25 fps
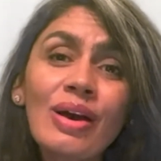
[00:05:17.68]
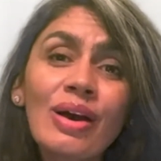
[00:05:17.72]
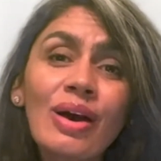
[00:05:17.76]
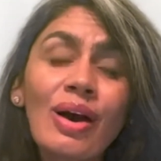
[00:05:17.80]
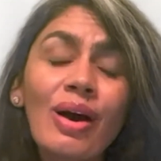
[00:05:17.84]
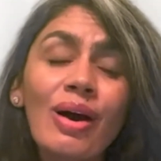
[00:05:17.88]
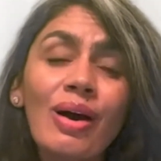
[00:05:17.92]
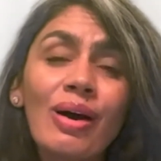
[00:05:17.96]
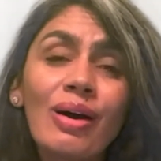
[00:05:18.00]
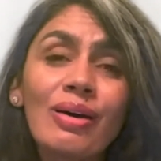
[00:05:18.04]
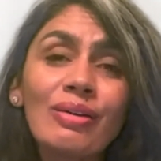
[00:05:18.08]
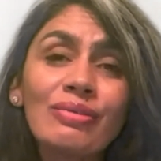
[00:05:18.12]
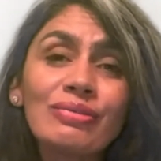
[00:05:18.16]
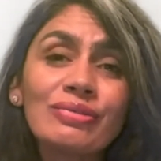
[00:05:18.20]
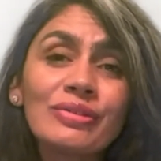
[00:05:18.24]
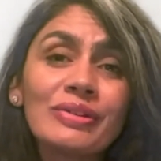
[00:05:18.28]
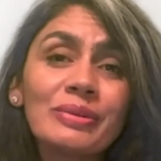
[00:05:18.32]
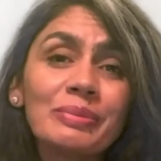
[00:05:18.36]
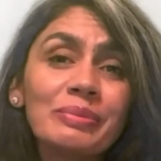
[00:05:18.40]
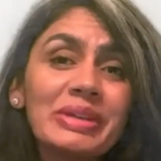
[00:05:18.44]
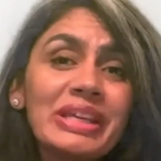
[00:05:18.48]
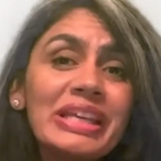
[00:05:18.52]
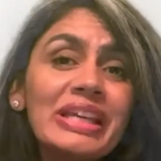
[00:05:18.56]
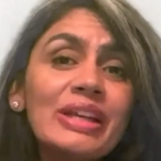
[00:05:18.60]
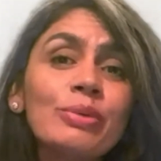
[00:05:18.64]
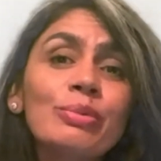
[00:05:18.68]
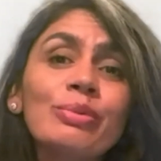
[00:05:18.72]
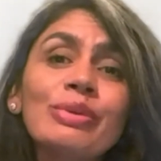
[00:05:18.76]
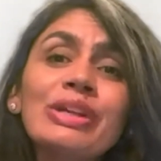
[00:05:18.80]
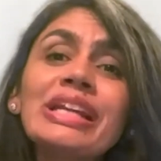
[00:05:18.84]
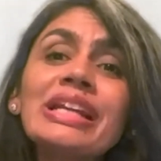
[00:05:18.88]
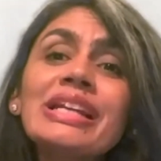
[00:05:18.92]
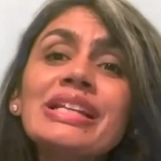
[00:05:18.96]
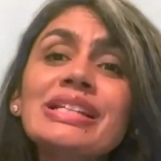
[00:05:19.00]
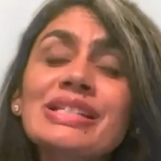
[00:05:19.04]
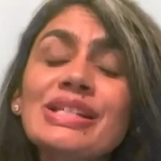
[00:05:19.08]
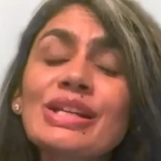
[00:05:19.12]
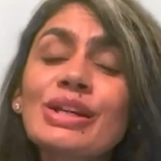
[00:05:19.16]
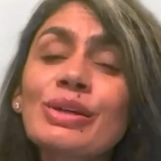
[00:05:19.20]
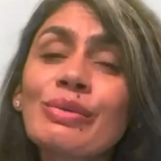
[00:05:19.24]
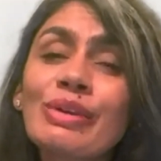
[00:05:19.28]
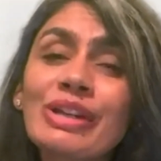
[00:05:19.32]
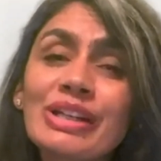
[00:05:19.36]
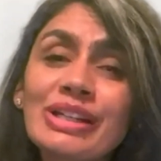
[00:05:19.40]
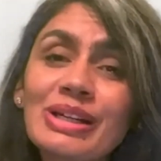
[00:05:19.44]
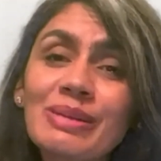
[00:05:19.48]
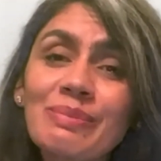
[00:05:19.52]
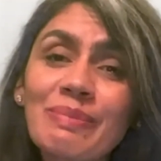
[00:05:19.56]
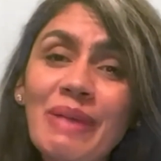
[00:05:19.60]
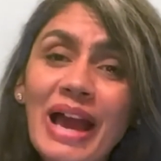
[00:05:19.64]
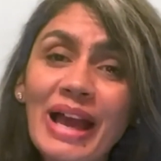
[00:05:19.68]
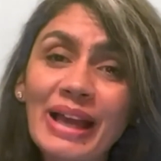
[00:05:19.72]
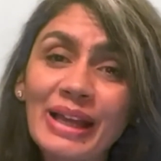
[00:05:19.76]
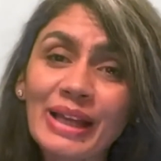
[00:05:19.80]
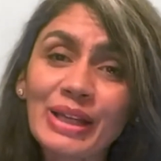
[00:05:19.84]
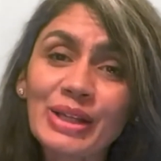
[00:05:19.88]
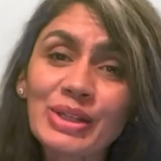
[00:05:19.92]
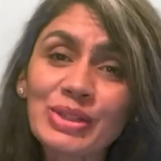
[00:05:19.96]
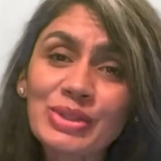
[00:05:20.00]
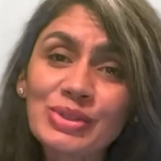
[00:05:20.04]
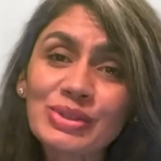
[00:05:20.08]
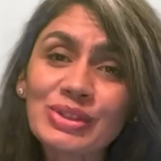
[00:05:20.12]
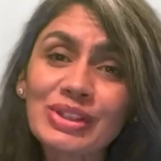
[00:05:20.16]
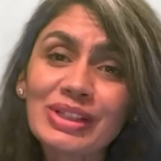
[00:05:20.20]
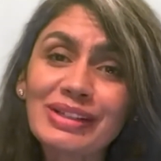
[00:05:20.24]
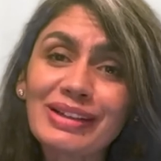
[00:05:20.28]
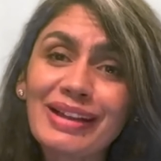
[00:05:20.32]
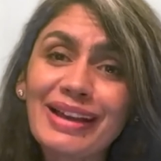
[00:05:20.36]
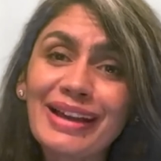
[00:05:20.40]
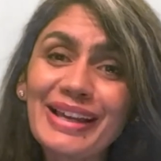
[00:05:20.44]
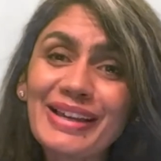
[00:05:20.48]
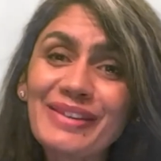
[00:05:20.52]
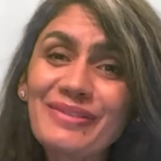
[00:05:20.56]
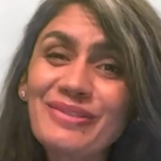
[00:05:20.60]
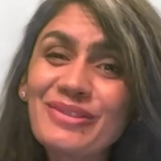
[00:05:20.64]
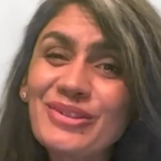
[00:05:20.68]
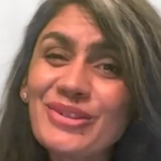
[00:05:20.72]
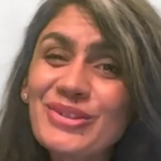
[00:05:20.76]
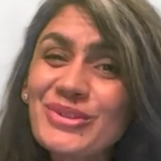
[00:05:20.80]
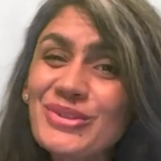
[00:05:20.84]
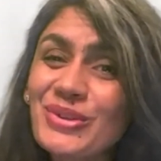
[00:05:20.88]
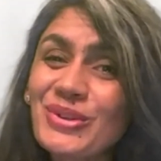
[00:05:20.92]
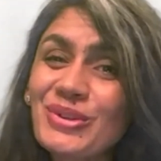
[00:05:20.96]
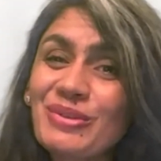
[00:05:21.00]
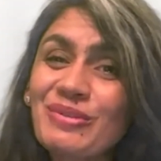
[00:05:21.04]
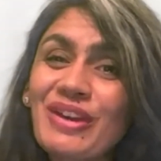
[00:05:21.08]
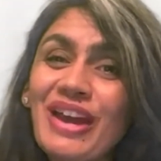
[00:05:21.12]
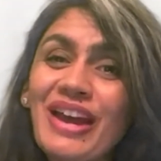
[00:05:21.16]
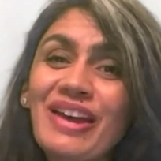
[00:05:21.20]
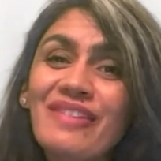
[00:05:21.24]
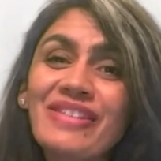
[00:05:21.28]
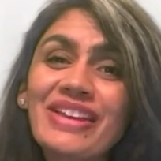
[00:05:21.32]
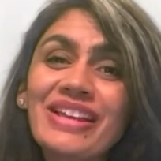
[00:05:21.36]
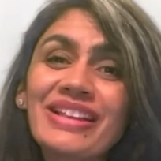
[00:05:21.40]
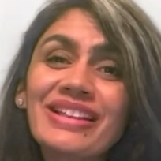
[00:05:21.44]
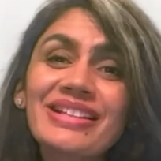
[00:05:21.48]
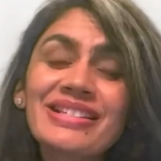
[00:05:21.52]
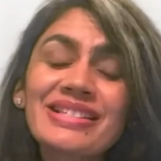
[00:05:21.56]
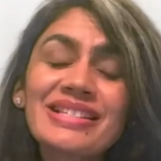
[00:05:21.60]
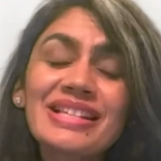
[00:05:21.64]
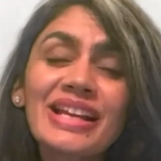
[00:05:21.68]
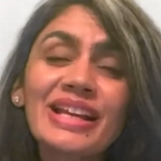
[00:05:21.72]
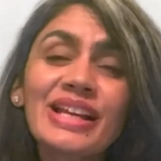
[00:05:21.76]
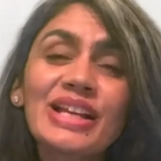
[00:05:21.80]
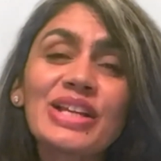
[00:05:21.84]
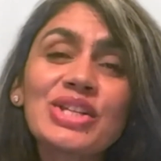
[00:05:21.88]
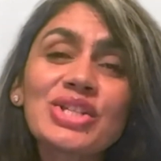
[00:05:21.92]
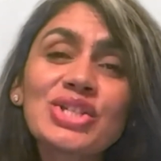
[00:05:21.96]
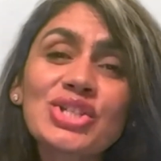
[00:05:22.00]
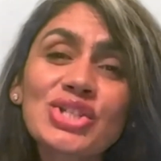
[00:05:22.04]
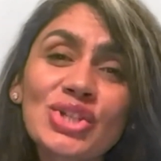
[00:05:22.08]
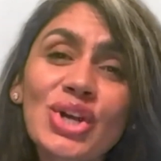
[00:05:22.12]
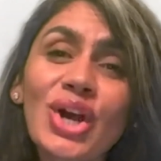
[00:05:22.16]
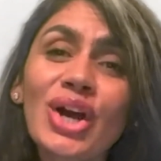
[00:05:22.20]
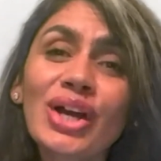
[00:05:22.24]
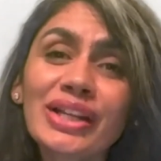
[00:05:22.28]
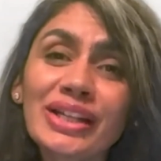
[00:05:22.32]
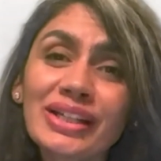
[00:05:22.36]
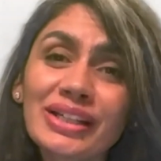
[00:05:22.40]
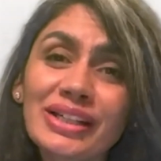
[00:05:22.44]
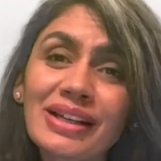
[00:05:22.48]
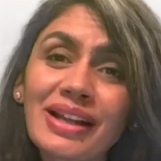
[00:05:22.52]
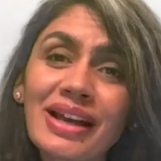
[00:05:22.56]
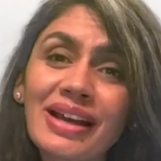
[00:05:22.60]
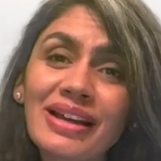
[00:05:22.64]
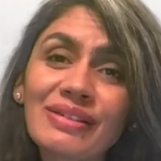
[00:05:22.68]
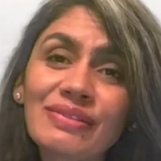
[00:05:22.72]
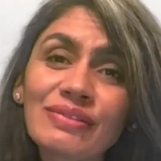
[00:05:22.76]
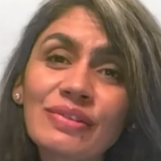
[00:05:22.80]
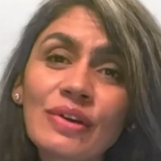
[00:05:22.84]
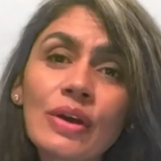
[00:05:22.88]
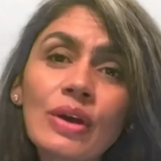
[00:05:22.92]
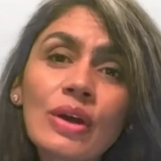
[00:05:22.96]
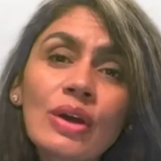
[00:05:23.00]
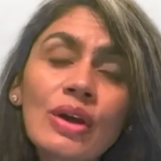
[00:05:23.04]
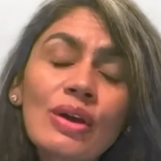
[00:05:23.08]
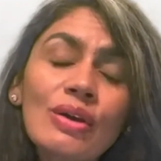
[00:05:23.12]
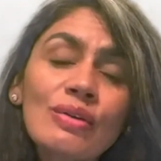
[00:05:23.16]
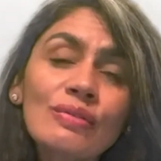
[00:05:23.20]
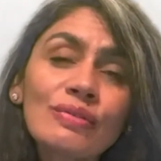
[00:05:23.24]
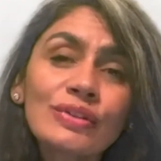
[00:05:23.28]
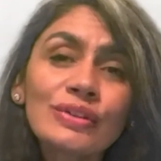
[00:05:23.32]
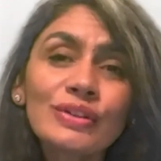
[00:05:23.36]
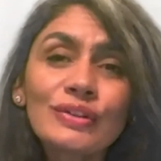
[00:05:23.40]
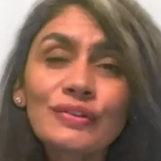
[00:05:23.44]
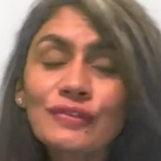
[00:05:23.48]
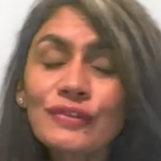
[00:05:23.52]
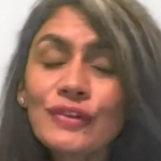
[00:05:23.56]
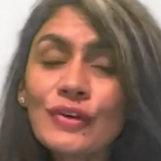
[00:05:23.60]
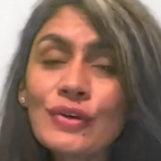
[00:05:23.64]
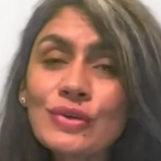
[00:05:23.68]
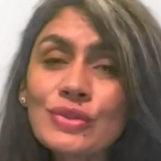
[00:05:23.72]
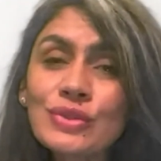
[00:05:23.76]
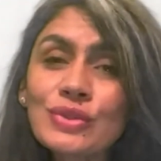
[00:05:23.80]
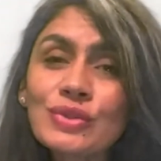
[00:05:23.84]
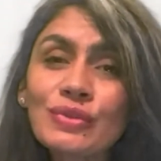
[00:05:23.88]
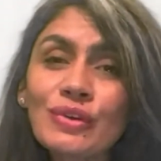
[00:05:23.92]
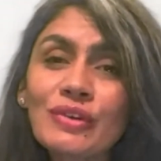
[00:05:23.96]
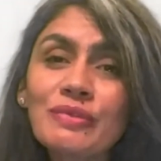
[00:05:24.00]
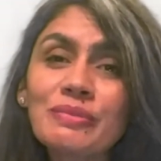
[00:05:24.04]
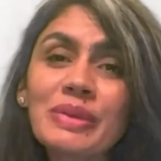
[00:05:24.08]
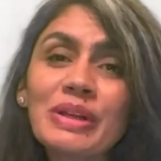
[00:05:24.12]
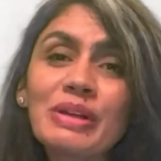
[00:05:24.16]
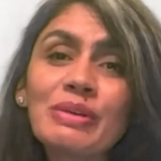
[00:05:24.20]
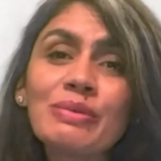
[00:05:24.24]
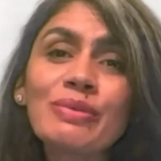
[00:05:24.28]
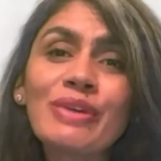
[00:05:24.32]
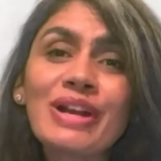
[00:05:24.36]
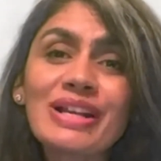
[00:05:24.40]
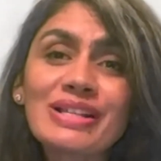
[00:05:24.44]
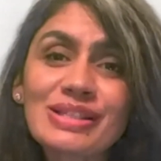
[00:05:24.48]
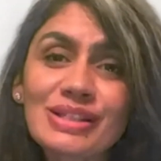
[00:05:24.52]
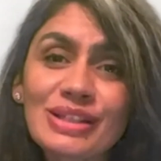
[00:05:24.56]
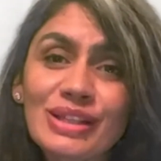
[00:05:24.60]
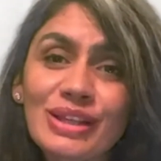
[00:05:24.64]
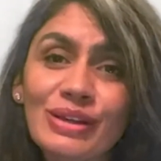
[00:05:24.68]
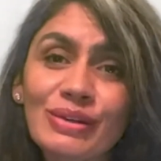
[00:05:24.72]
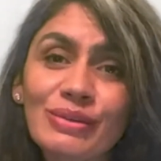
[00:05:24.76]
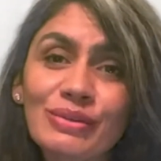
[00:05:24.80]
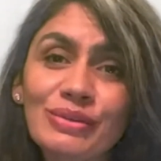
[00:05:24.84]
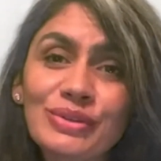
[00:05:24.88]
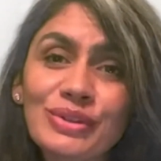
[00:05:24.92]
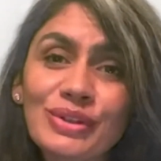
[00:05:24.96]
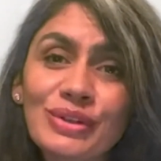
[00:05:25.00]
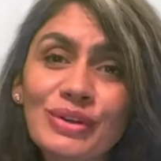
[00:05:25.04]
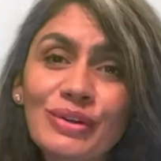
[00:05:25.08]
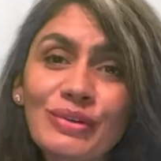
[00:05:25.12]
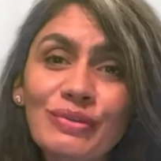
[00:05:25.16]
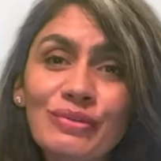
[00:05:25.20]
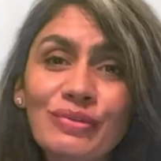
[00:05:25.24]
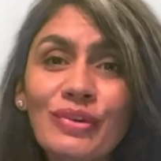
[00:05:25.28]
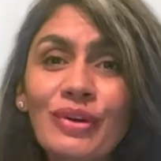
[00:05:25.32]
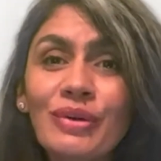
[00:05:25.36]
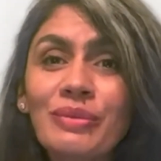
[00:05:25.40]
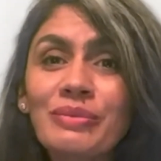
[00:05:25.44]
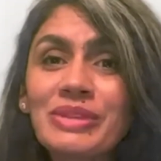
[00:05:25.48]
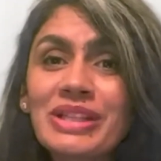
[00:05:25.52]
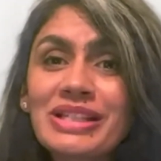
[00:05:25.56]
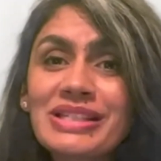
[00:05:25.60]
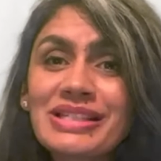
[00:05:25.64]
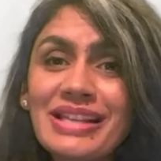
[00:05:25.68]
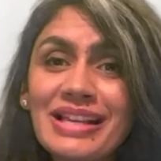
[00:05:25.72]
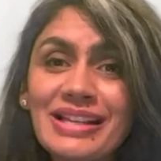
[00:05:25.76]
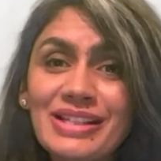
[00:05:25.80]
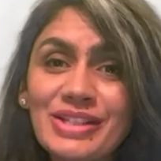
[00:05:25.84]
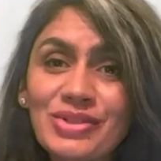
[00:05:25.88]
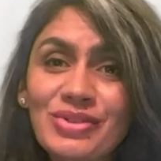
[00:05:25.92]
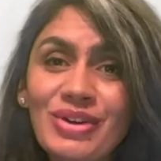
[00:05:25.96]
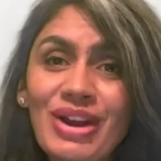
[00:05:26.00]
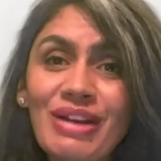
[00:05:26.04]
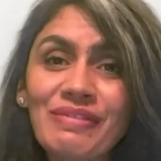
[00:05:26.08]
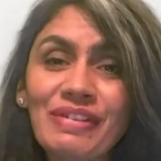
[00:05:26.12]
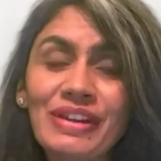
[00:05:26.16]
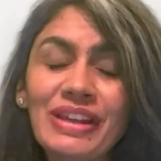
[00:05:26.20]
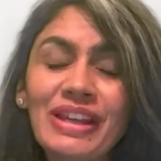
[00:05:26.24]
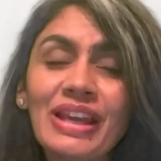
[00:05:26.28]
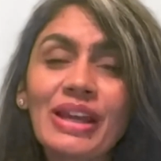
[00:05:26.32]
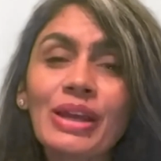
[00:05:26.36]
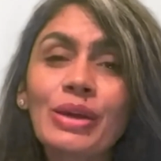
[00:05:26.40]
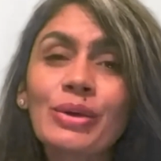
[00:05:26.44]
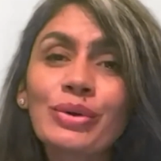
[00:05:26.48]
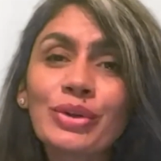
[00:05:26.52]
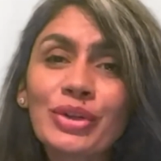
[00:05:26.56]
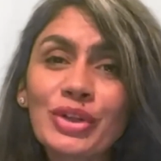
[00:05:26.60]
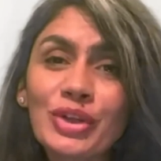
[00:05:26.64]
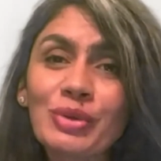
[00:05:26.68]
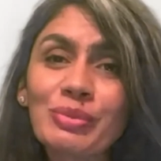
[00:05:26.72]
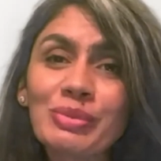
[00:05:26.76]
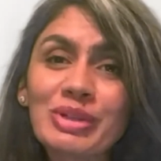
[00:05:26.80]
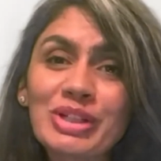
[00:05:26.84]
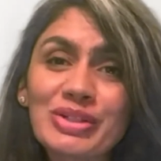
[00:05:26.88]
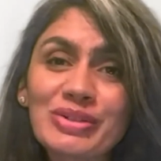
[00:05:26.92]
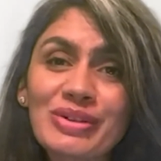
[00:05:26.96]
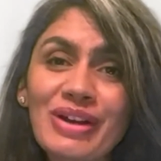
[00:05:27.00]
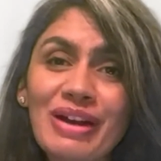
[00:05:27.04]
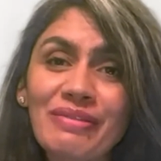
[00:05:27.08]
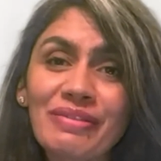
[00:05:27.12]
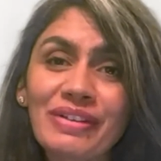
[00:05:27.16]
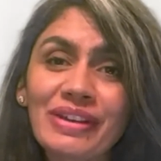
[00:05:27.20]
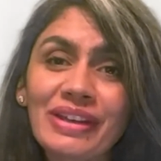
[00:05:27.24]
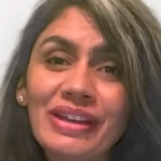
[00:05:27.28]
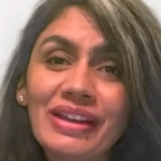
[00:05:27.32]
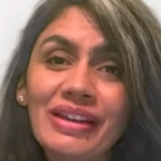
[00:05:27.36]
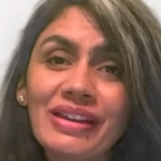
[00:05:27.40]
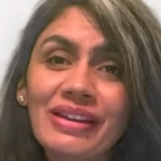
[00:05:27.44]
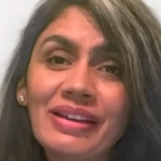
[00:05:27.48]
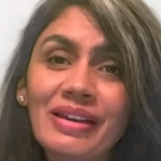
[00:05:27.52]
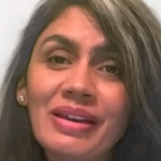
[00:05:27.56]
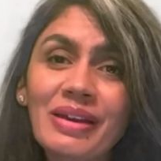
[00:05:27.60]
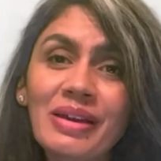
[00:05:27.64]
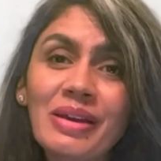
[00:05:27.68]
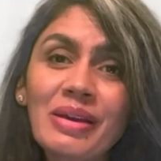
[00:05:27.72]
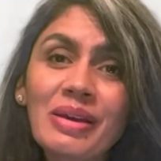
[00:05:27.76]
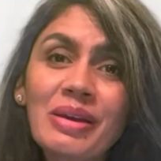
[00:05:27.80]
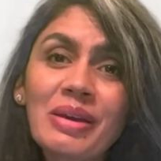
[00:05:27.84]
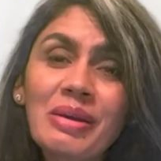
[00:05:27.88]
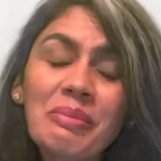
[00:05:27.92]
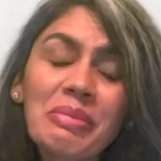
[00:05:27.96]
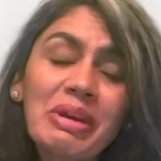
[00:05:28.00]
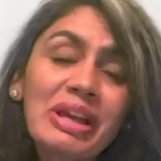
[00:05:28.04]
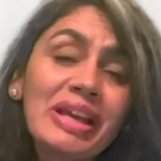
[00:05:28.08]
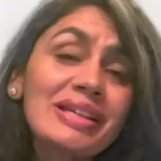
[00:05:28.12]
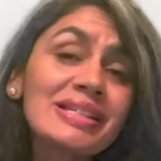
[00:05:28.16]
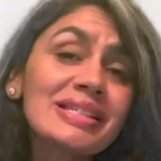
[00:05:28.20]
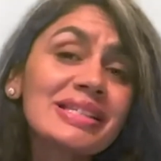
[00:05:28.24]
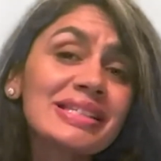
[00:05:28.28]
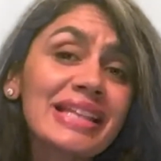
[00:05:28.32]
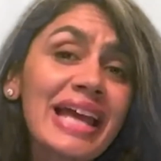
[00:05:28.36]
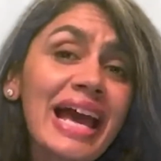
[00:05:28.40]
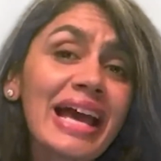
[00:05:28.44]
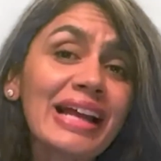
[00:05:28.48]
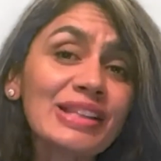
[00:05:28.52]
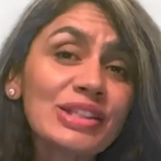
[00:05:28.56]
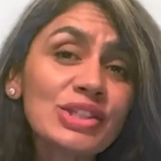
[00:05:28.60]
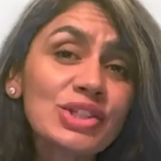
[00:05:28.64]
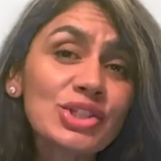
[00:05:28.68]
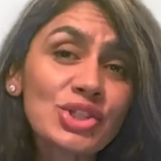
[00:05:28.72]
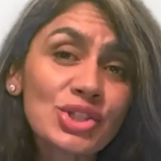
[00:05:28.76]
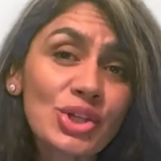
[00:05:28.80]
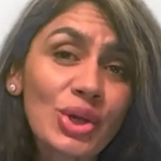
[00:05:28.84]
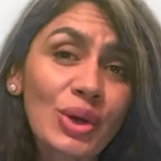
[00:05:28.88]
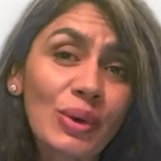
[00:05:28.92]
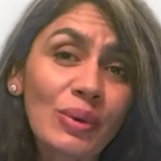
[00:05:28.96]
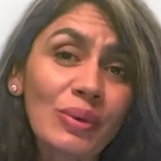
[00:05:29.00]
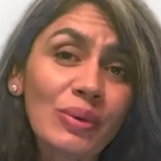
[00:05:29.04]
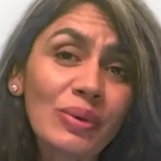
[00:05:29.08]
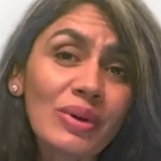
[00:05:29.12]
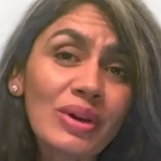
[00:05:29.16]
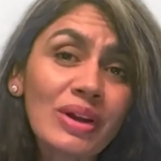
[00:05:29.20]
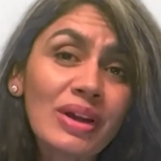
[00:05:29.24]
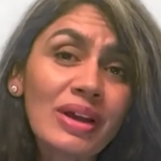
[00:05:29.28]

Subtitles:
of being reintegrated back into the life, sort of having the second shot at life for the folks who have been rescued from the sex trafficking or human trafficking. Because stats show